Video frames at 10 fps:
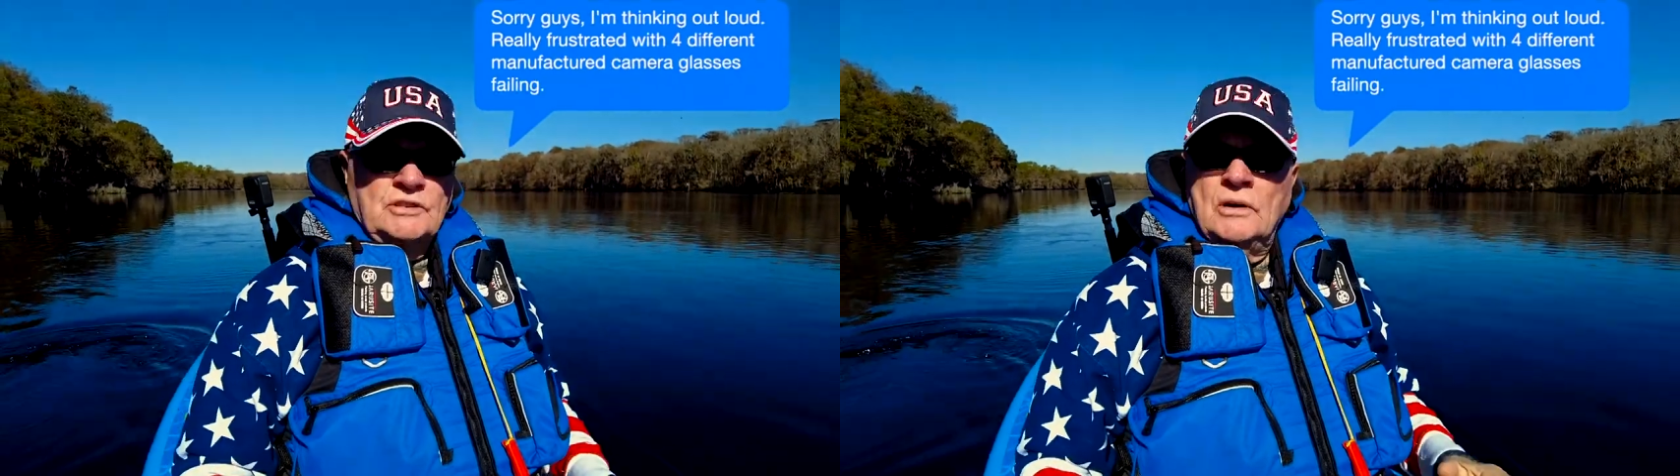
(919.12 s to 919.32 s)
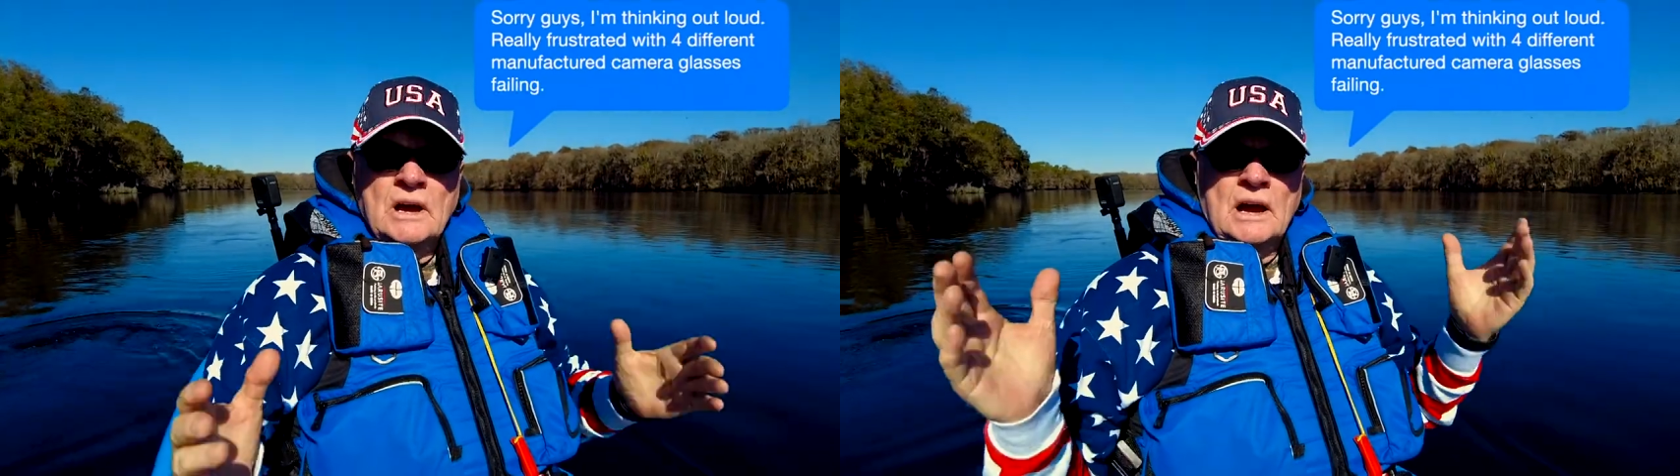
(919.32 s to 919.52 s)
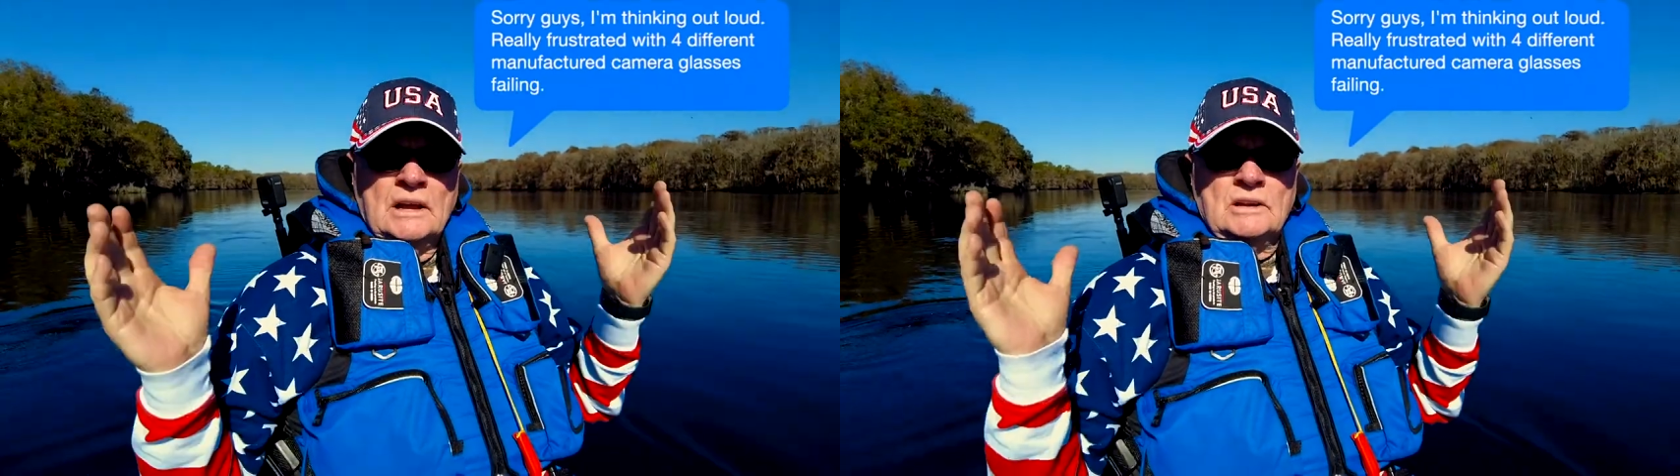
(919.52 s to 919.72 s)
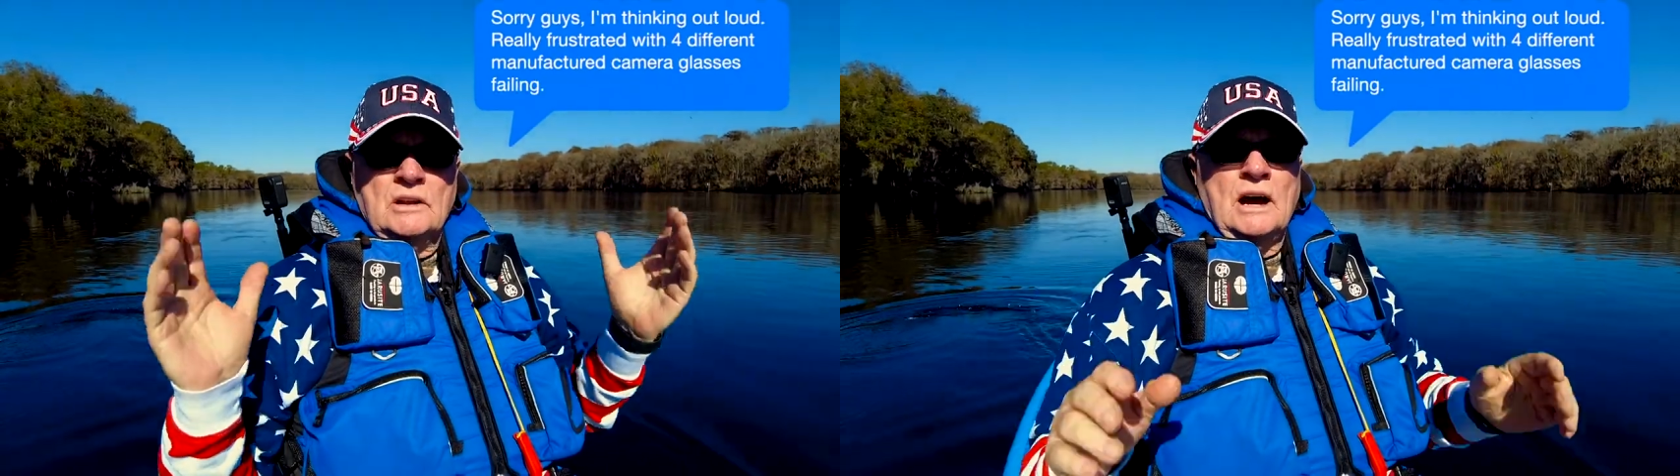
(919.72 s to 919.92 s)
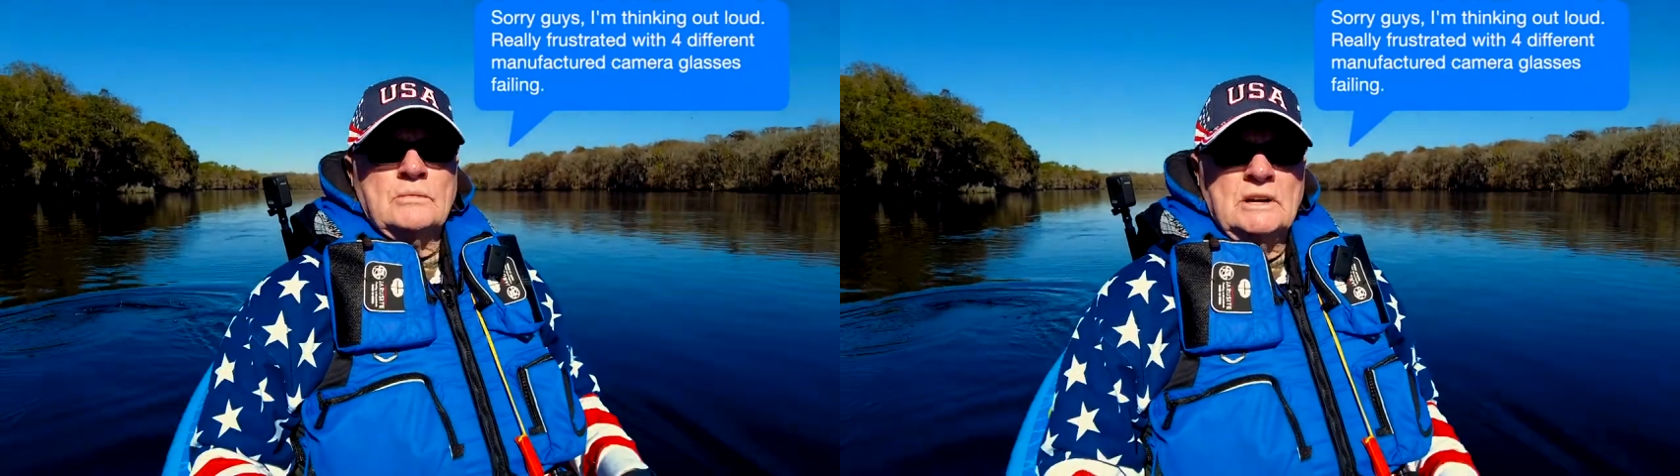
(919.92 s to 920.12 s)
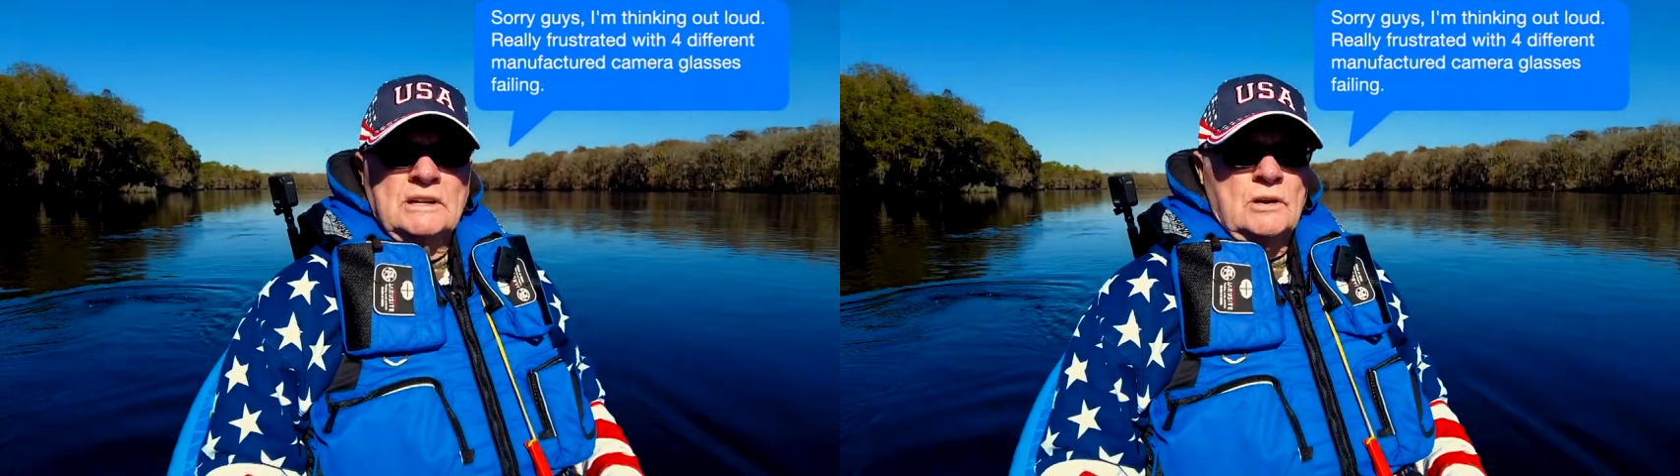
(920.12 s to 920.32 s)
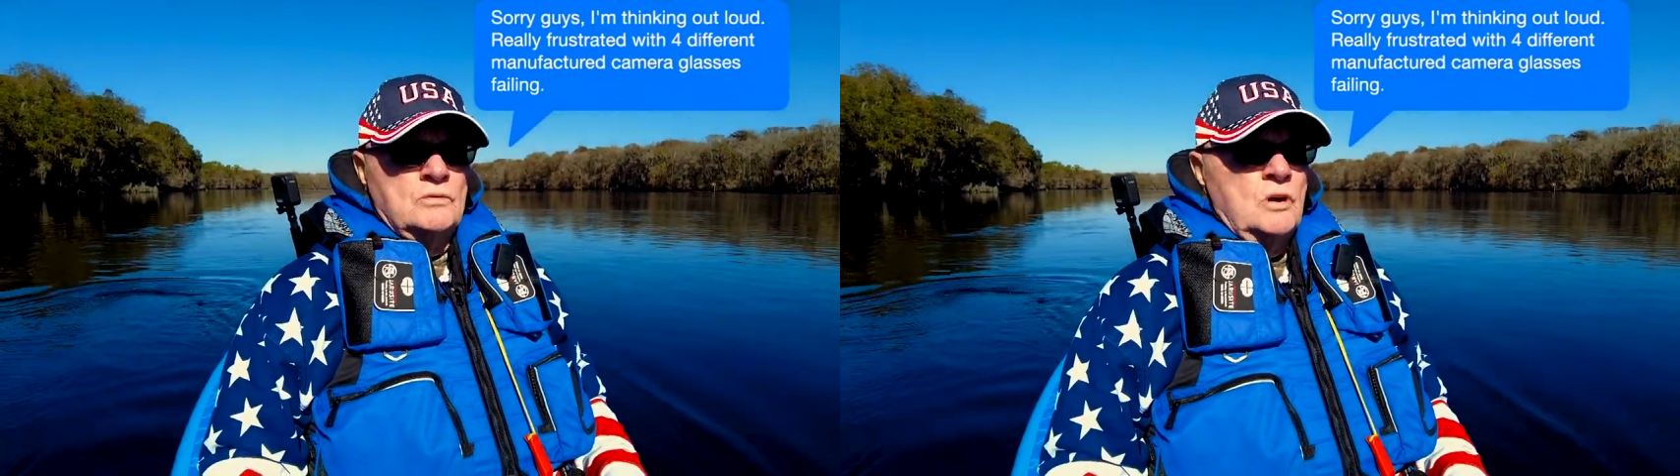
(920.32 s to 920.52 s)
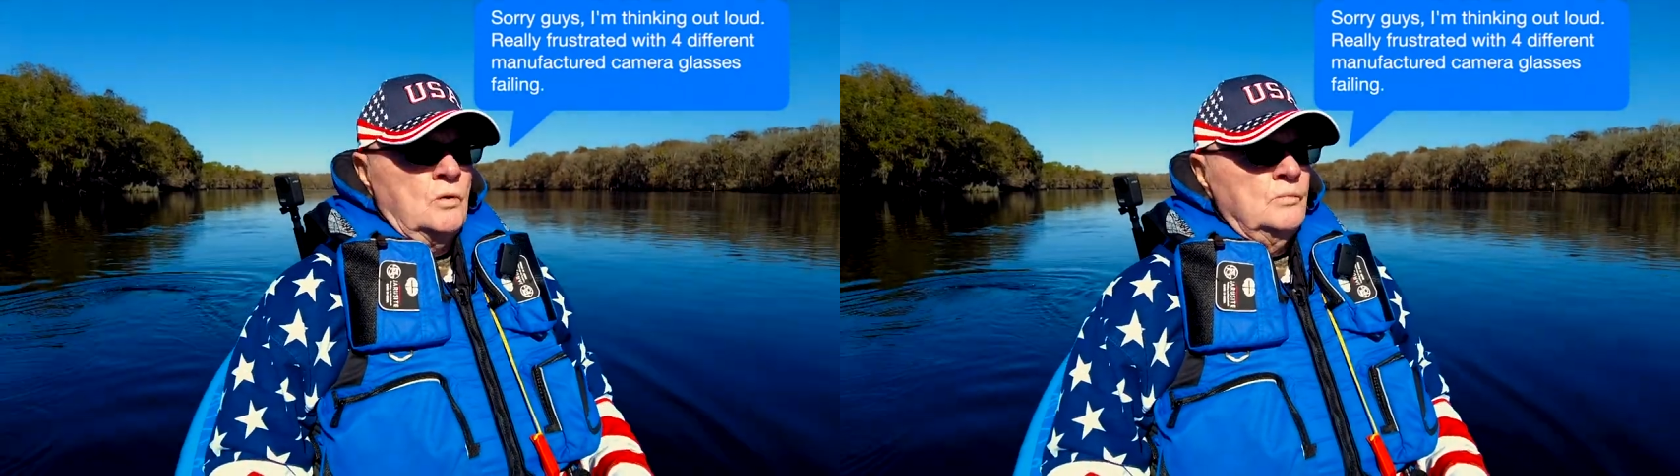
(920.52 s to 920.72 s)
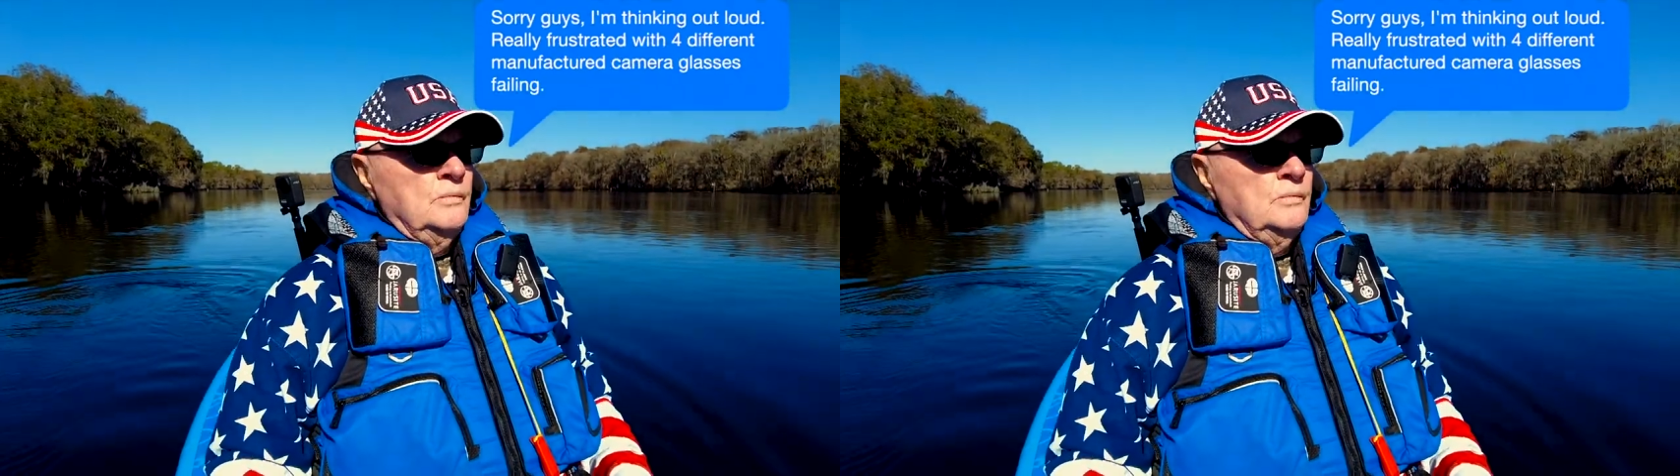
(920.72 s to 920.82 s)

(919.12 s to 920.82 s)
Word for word: So, you know, I really don't know.